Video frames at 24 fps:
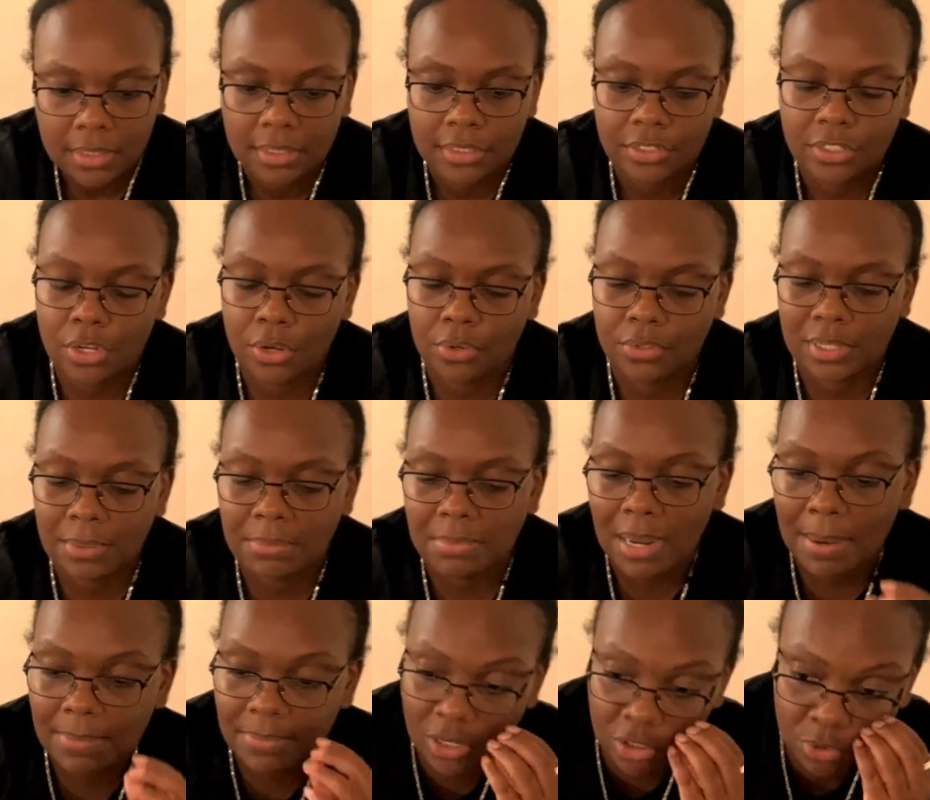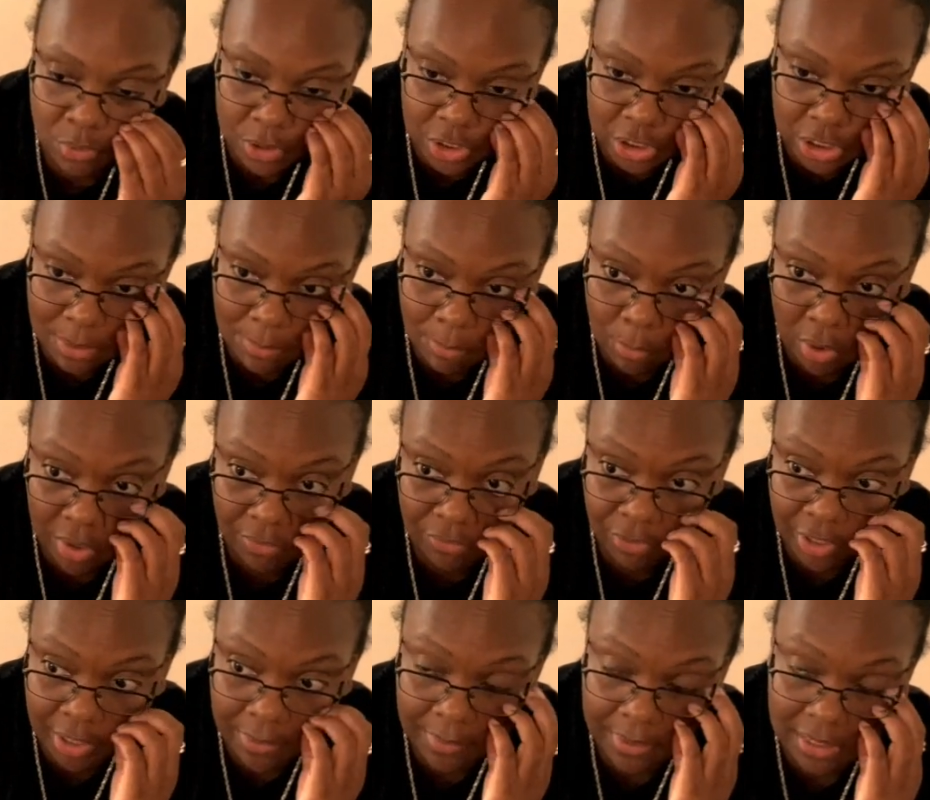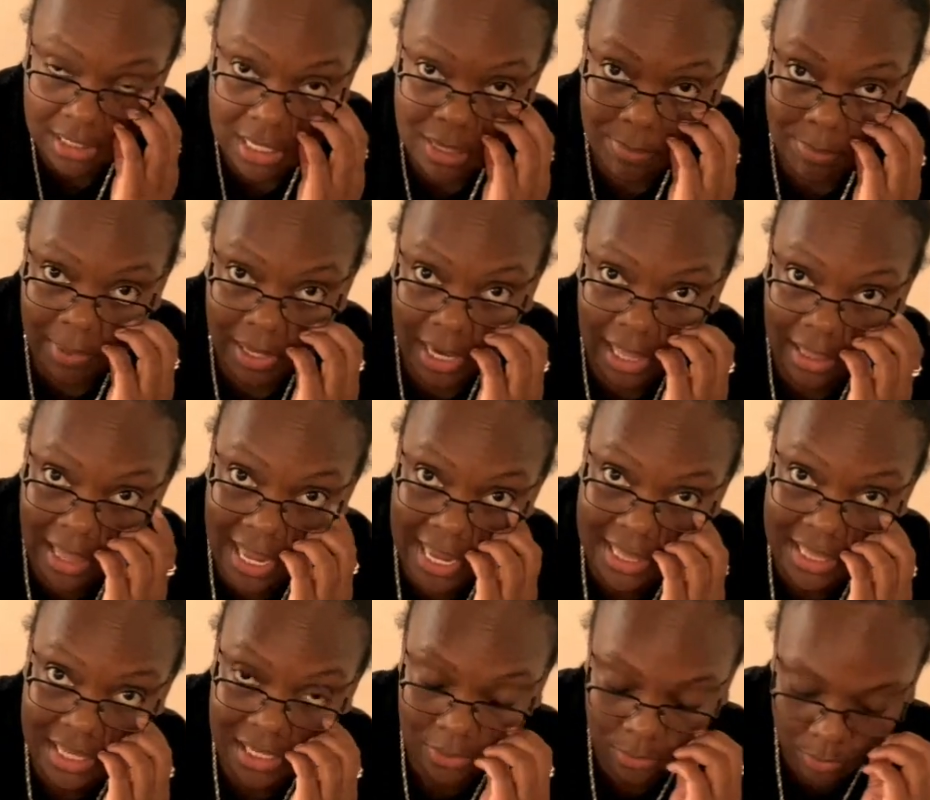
So sometimes I'll switch it up more frequently, but I like this